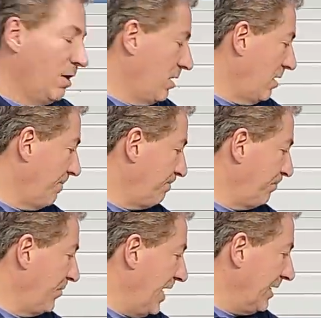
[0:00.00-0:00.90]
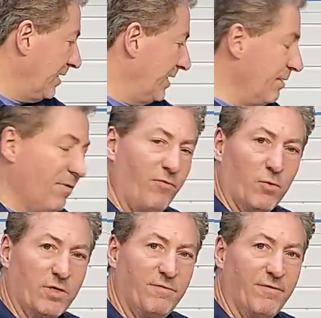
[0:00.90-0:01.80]
that a NEMA
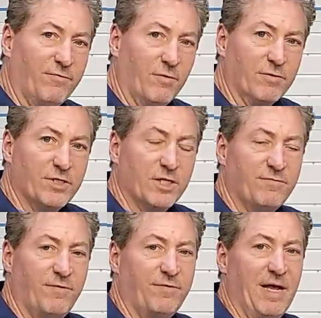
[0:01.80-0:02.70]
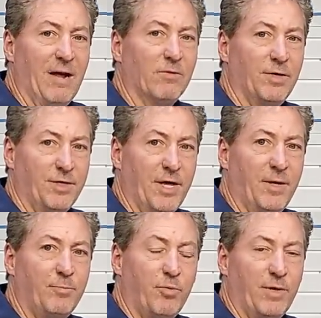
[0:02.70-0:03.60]
1450 or 650 outlet
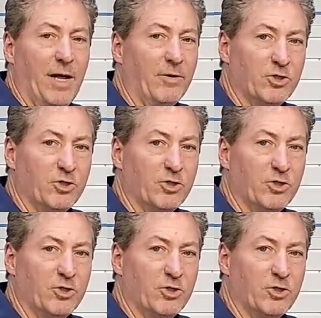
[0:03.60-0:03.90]
can put out.